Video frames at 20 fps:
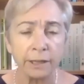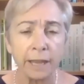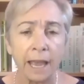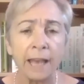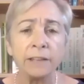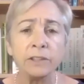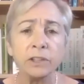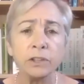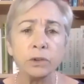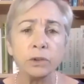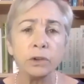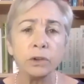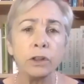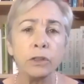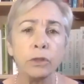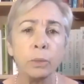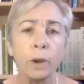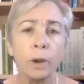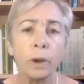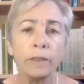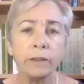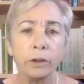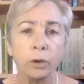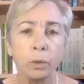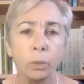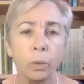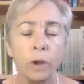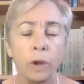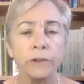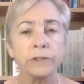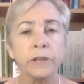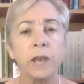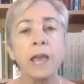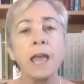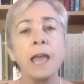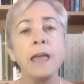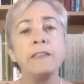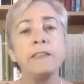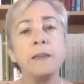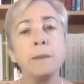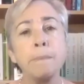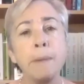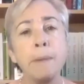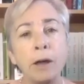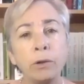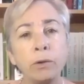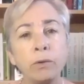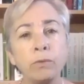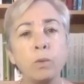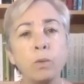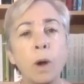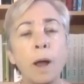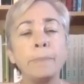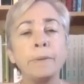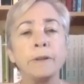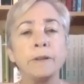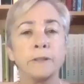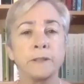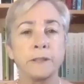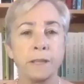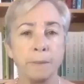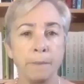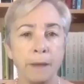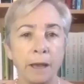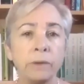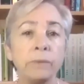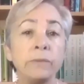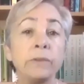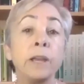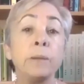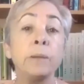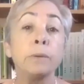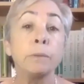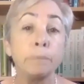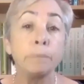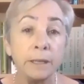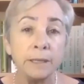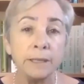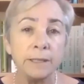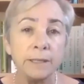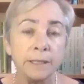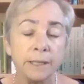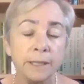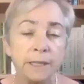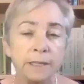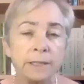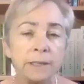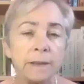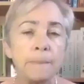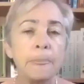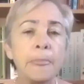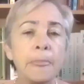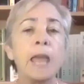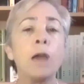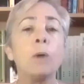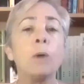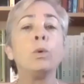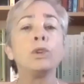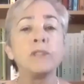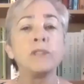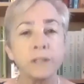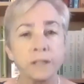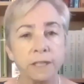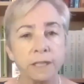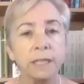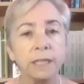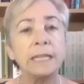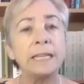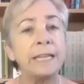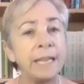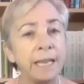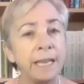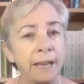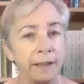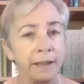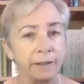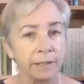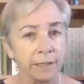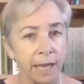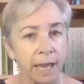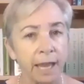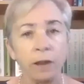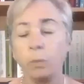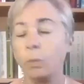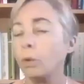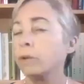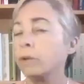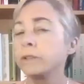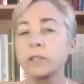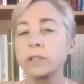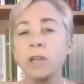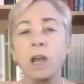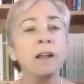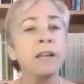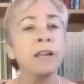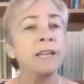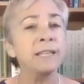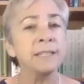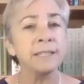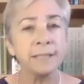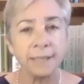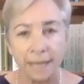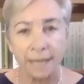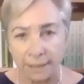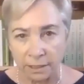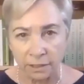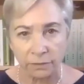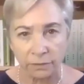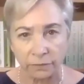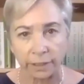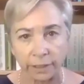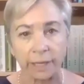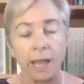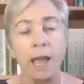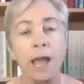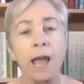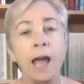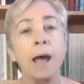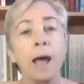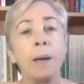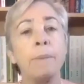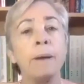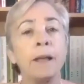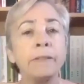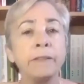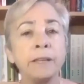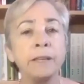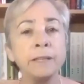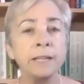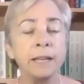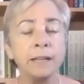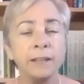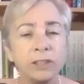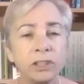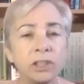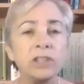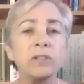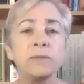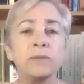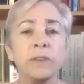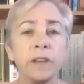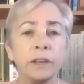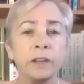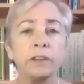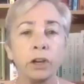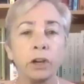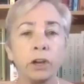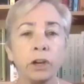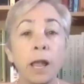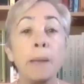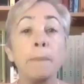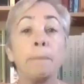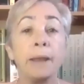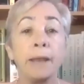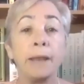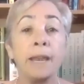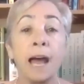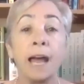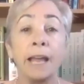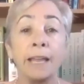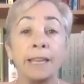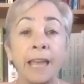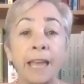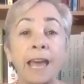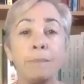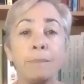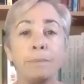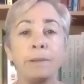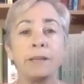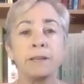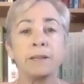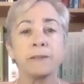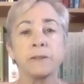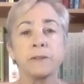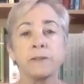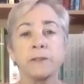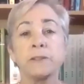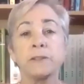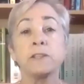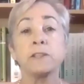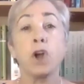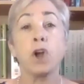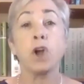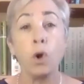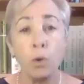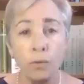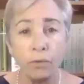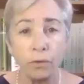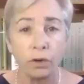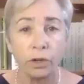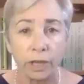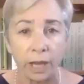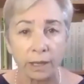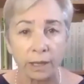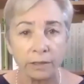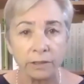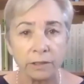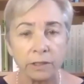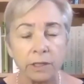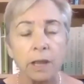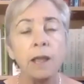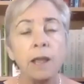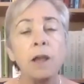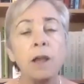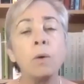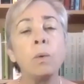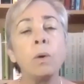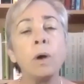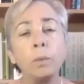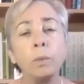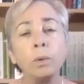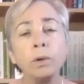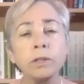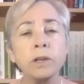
executed in the way that it was, the amount of weapons, the amount of capabilities, and we're still in it. And we'll talk extensively about the intelligence failure, but not yet, because this isn't over yet. When we're